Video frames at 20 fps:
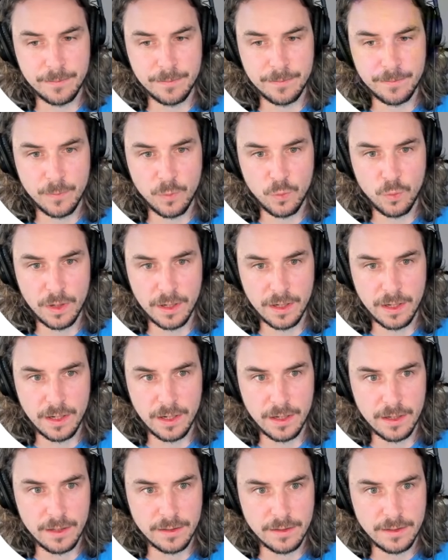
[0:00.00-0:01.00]
what
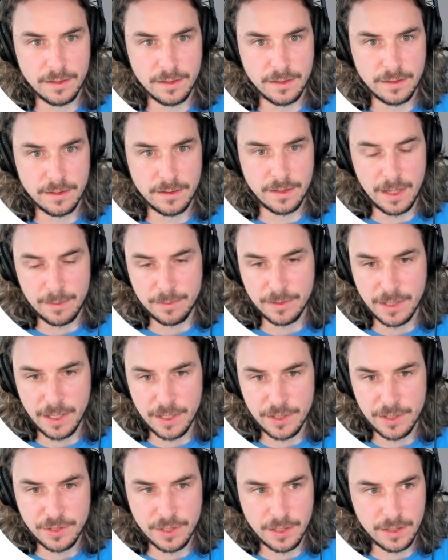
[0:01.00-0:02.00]
our
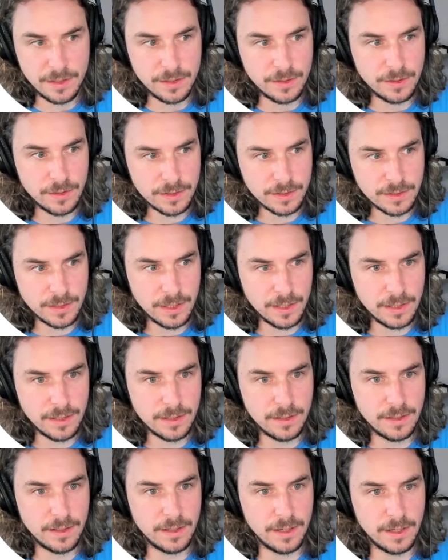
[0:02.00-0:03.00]
application looks
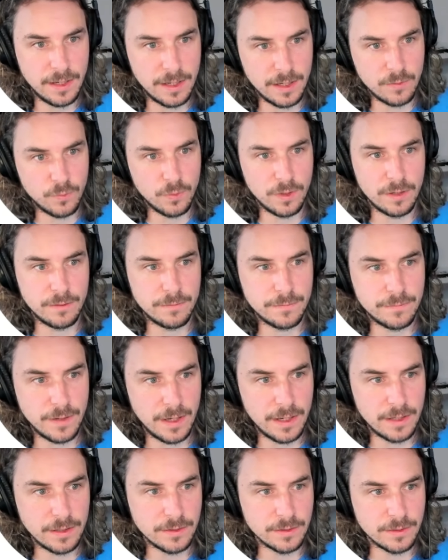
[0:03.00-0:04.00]
like and what
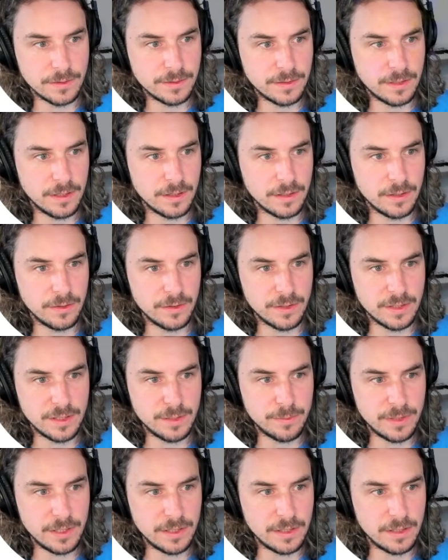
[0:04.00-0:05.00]
files are going to
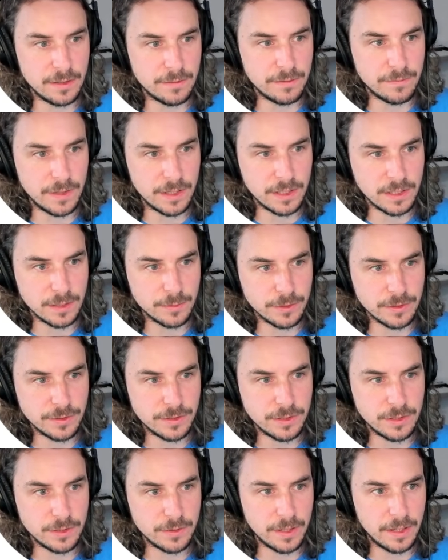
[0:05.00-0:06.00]
be available
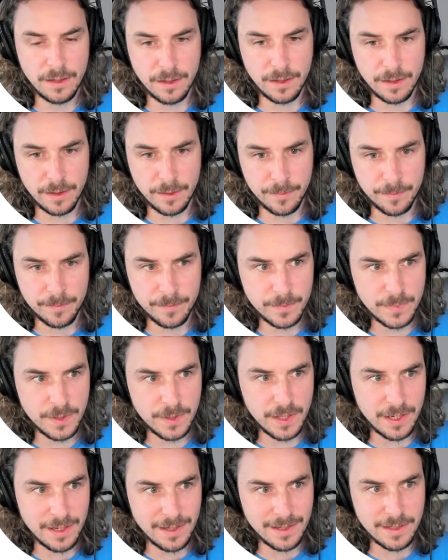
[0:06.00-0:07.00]
to it
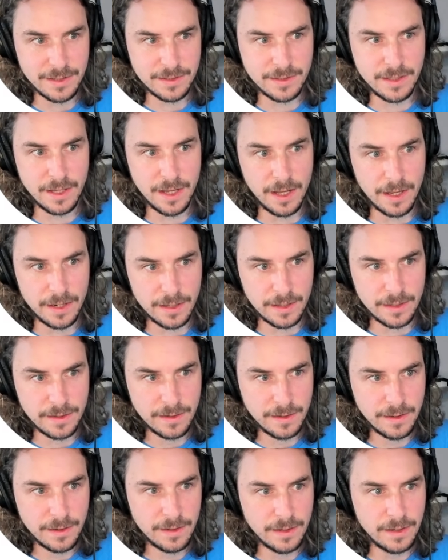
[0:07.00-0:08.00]
that it needs to edit.
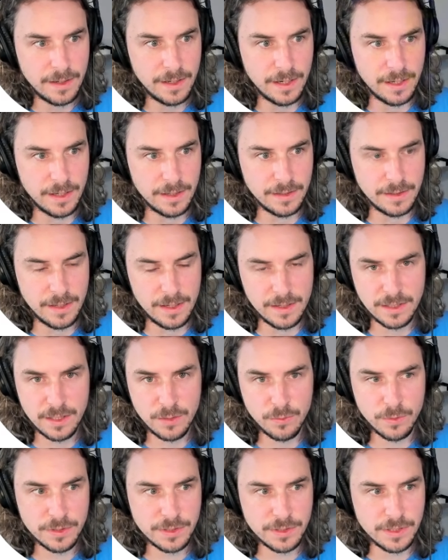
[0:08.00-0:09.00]
And so
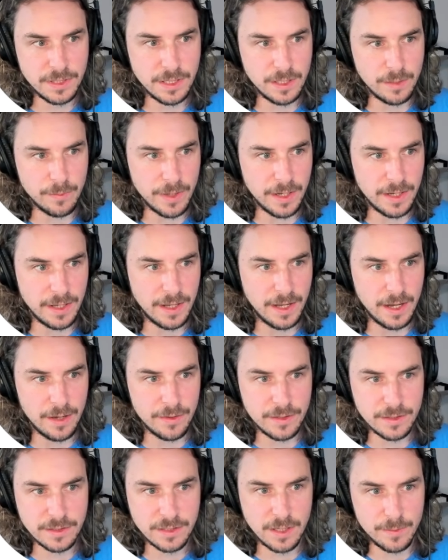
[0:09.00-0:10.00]
we'll see in a minute how
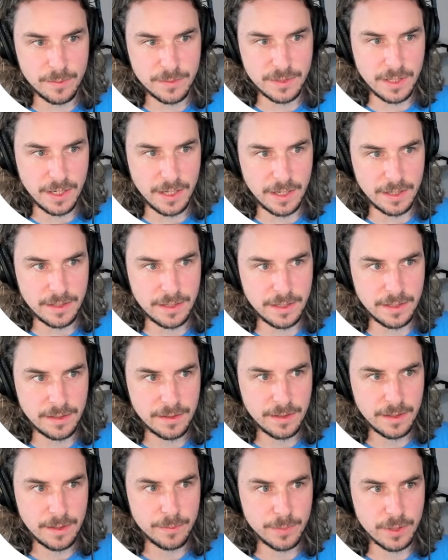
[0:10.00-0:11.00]
this comes in handy,
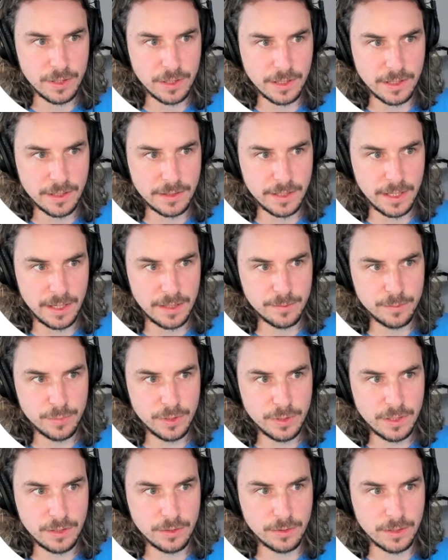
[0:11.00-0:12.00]
but look at that.
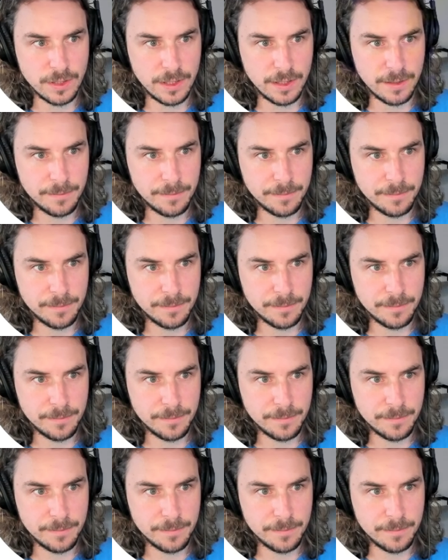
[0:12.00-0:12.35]
Pretty cool, huh?